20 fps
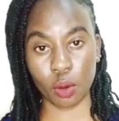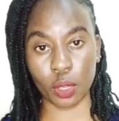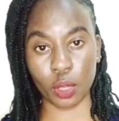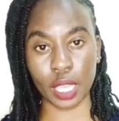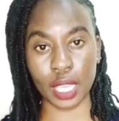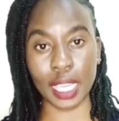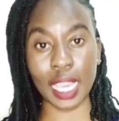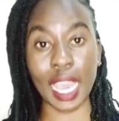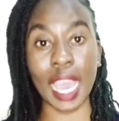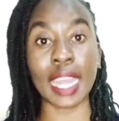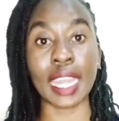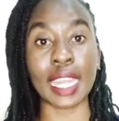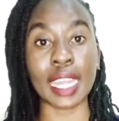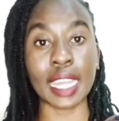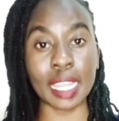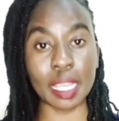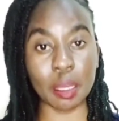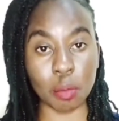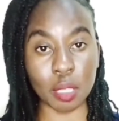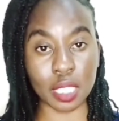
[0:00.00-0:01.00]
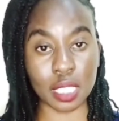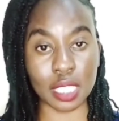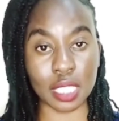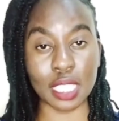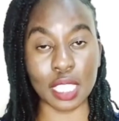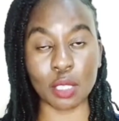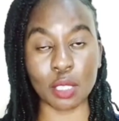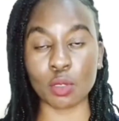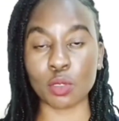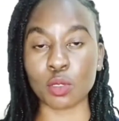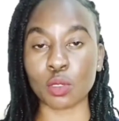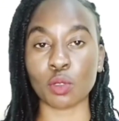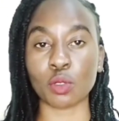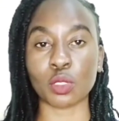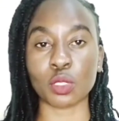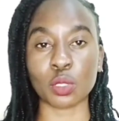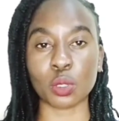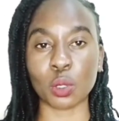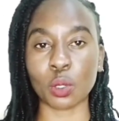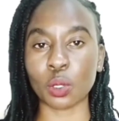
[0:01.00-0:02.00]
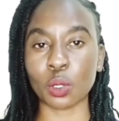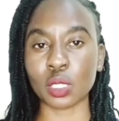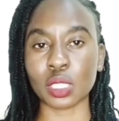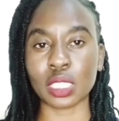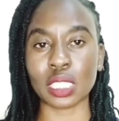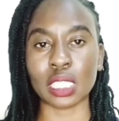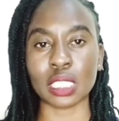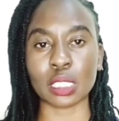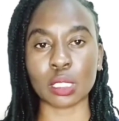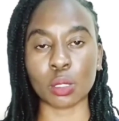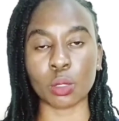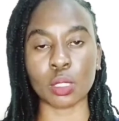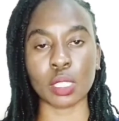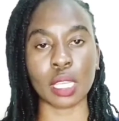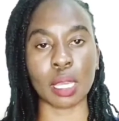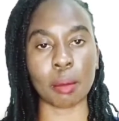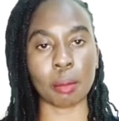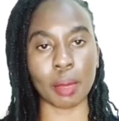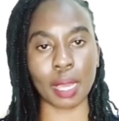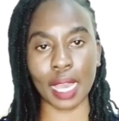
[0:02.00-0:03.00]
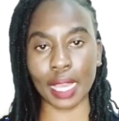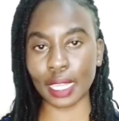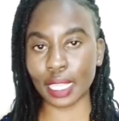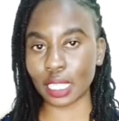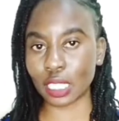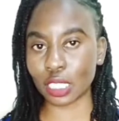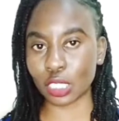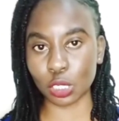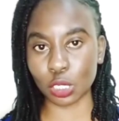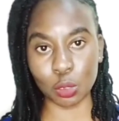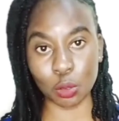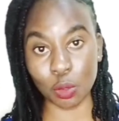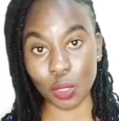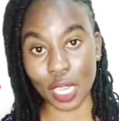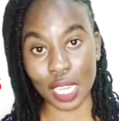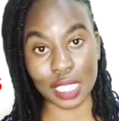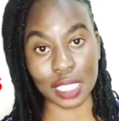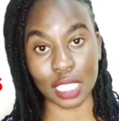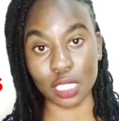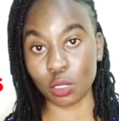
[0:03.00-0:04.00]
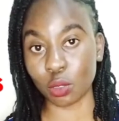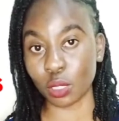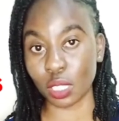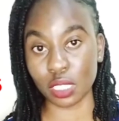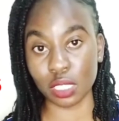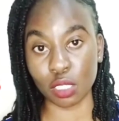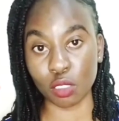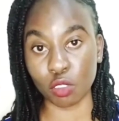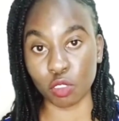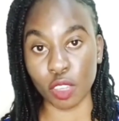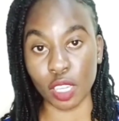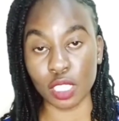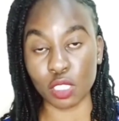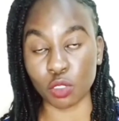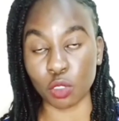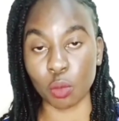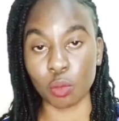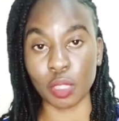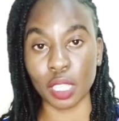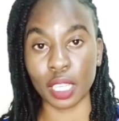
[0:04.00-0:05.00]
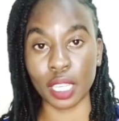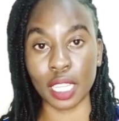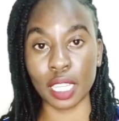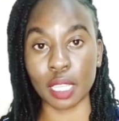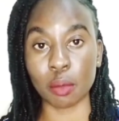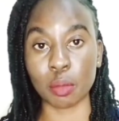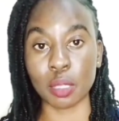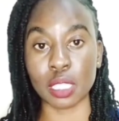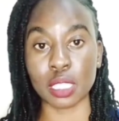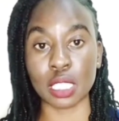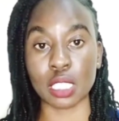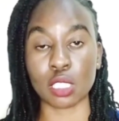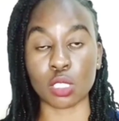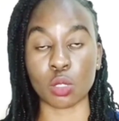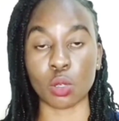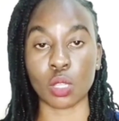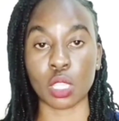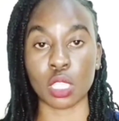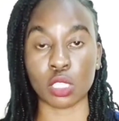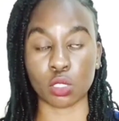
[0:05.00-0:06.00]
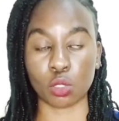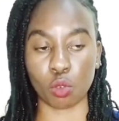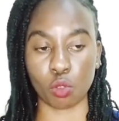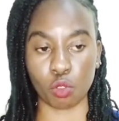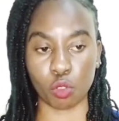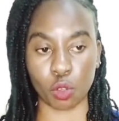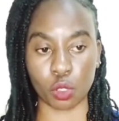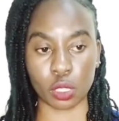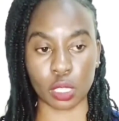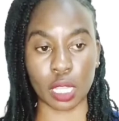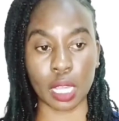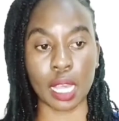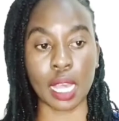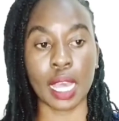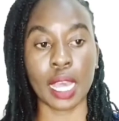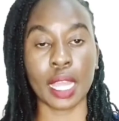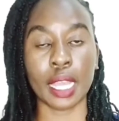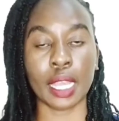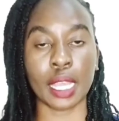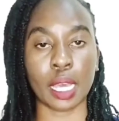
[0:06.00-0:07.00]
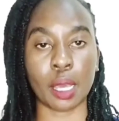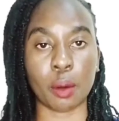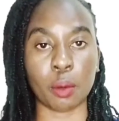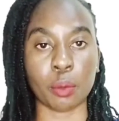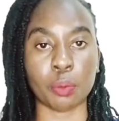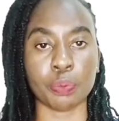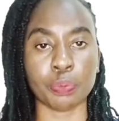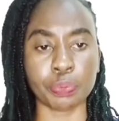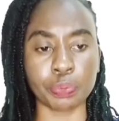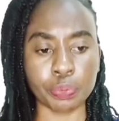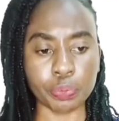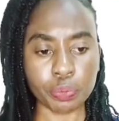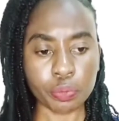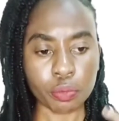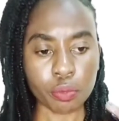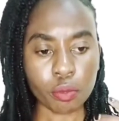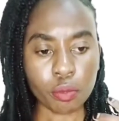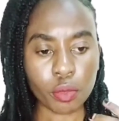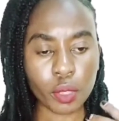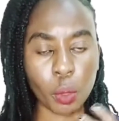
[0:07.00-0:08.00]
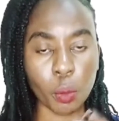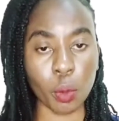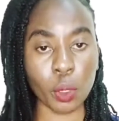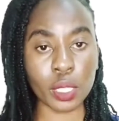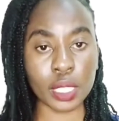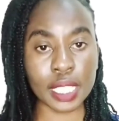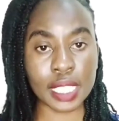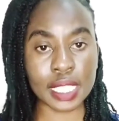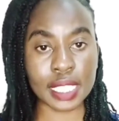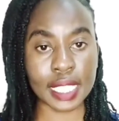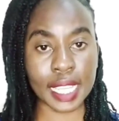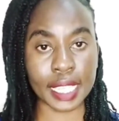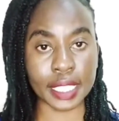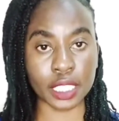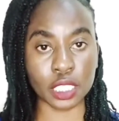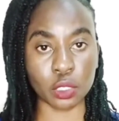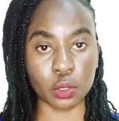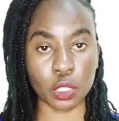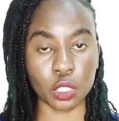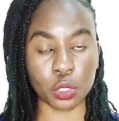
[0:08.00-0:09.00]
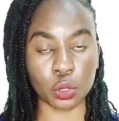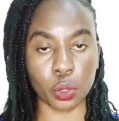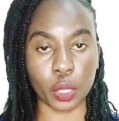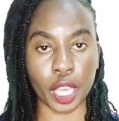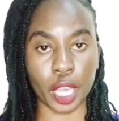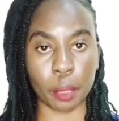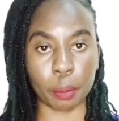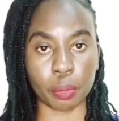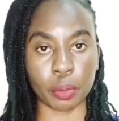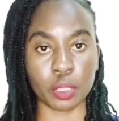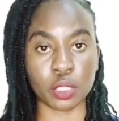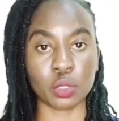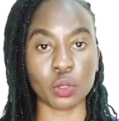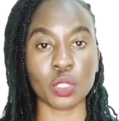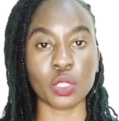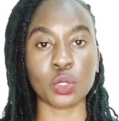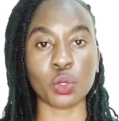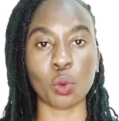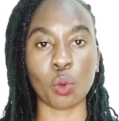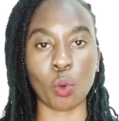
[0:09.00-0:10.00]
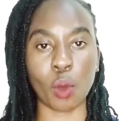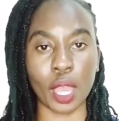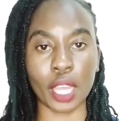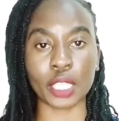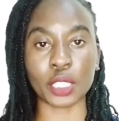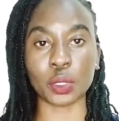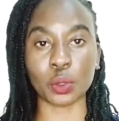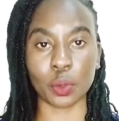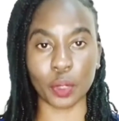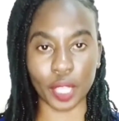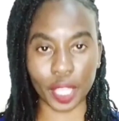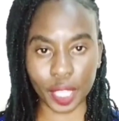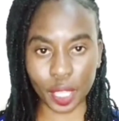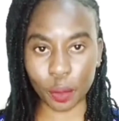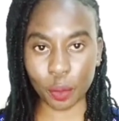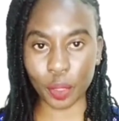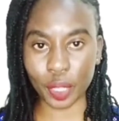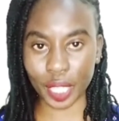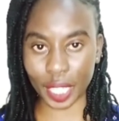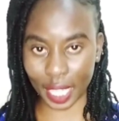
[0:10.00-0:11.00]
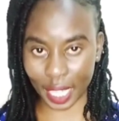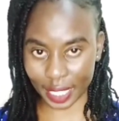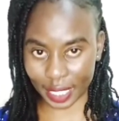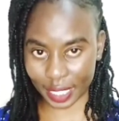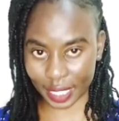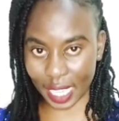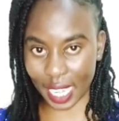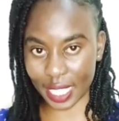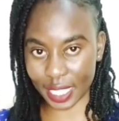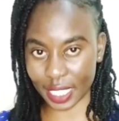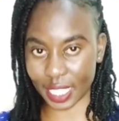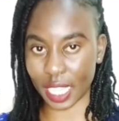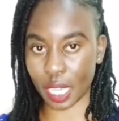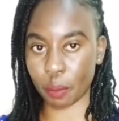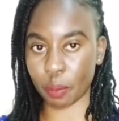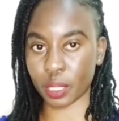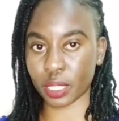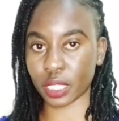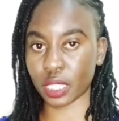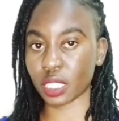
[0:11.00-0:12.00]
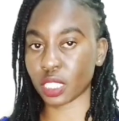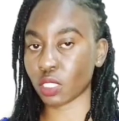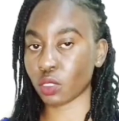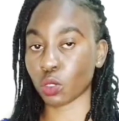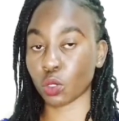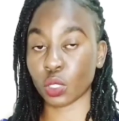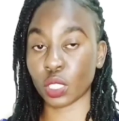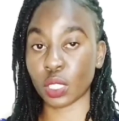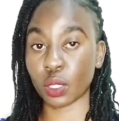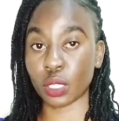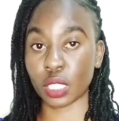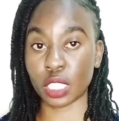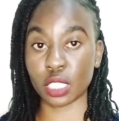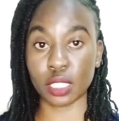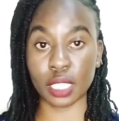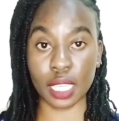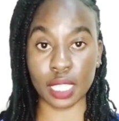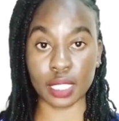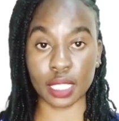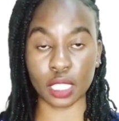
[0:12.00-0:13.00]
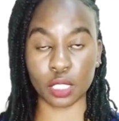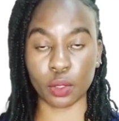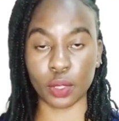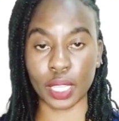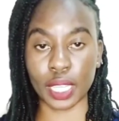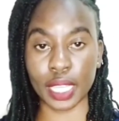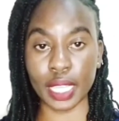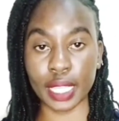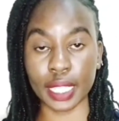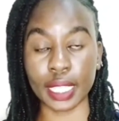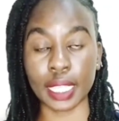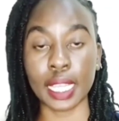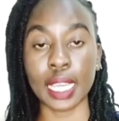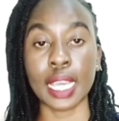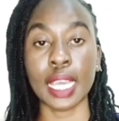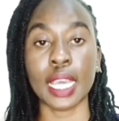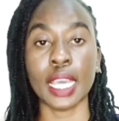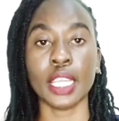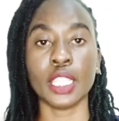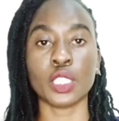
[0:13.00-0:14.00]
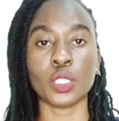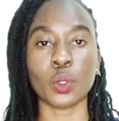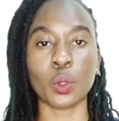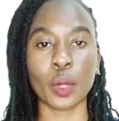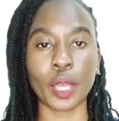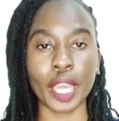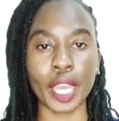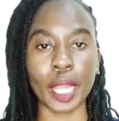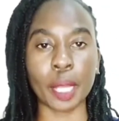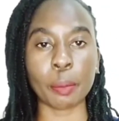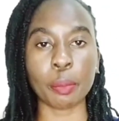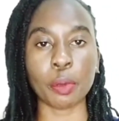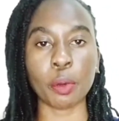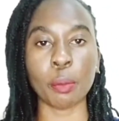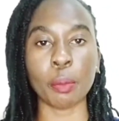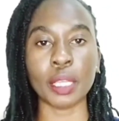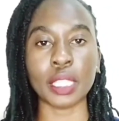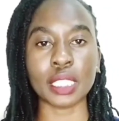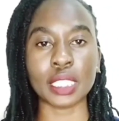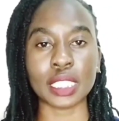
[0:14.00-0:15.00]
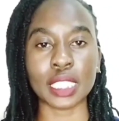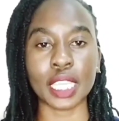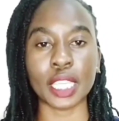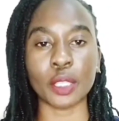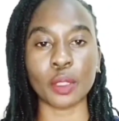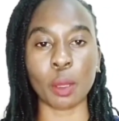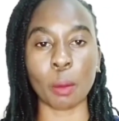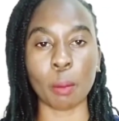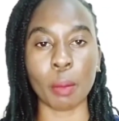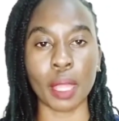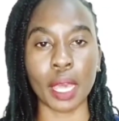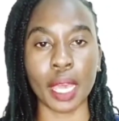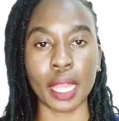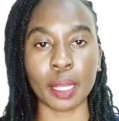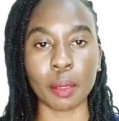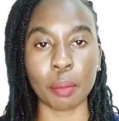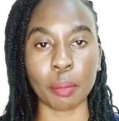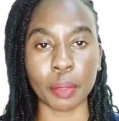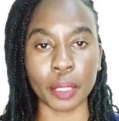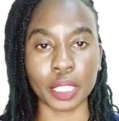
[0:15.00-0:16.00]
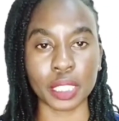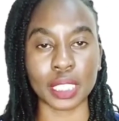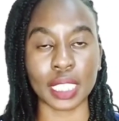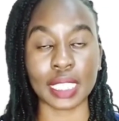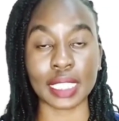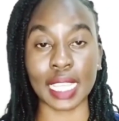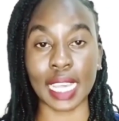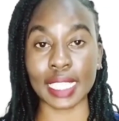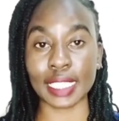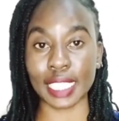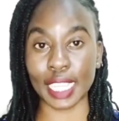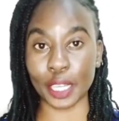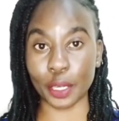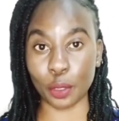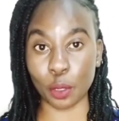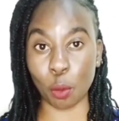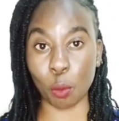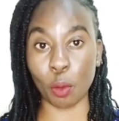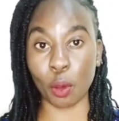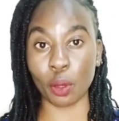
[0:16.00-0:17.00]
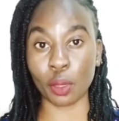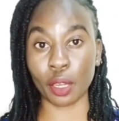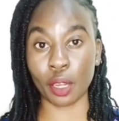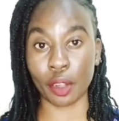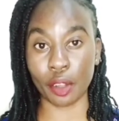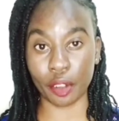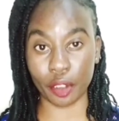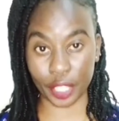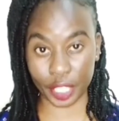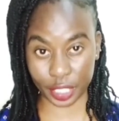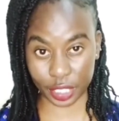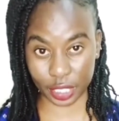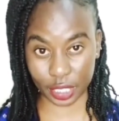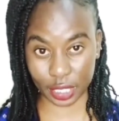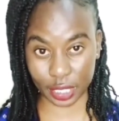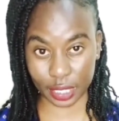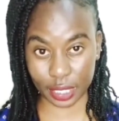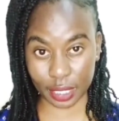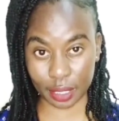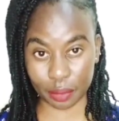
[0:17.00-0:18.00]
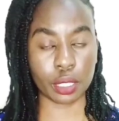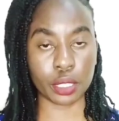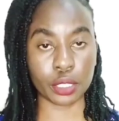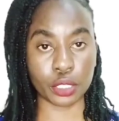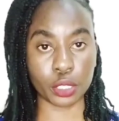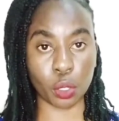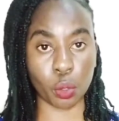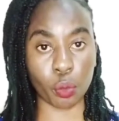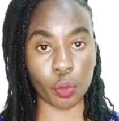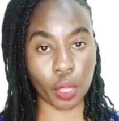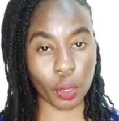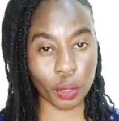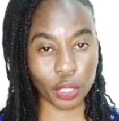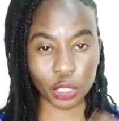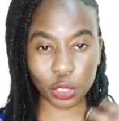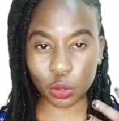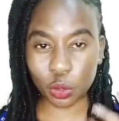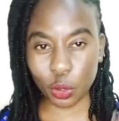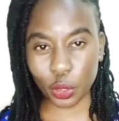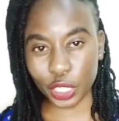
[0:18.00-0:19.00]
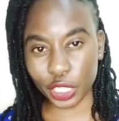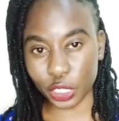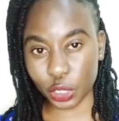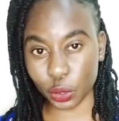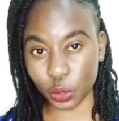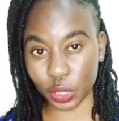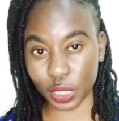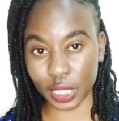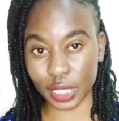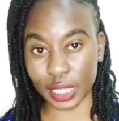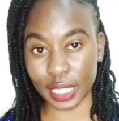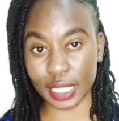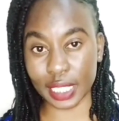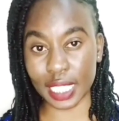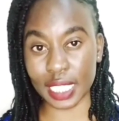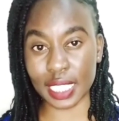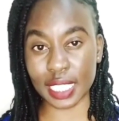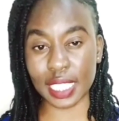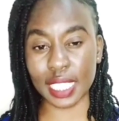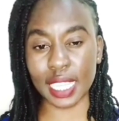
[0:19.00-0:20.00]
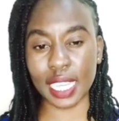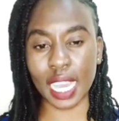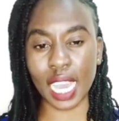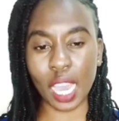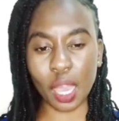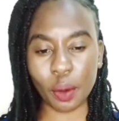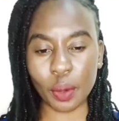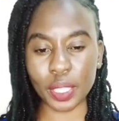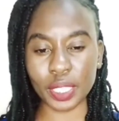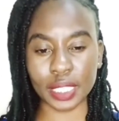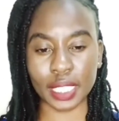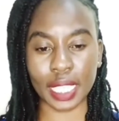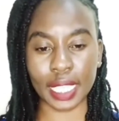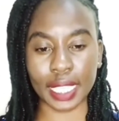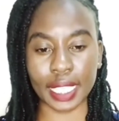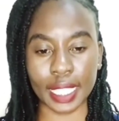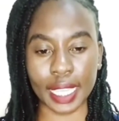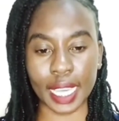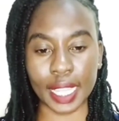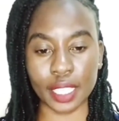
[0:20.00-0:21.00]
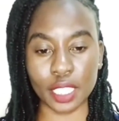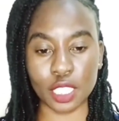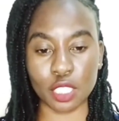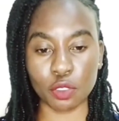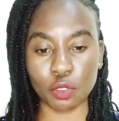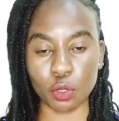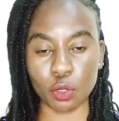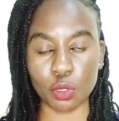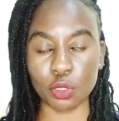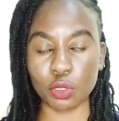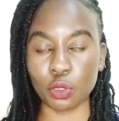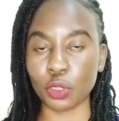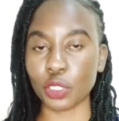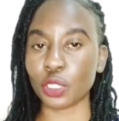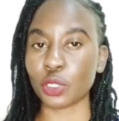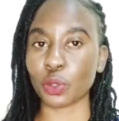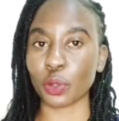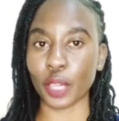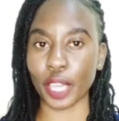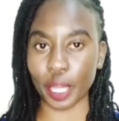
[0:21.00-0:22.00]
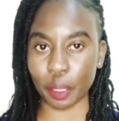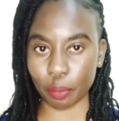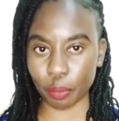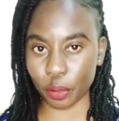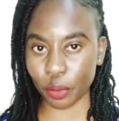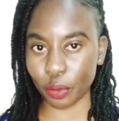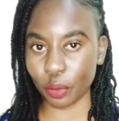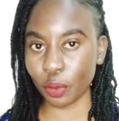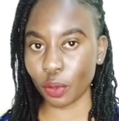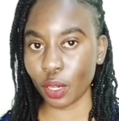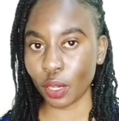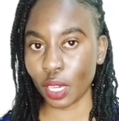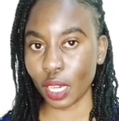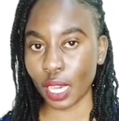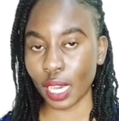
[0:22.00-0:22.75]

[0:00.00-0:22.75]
Okay, and limits the use of salts and sodium added sugar, saturated fats from the red meats, and so on and so forth. Now, what this diet is going to help is going to work together with the antihypertensives, or the drugs that you are in, to help you maintain your blood pressures at a normal range. So we are going to go into details and see how exactly are these foods going to help you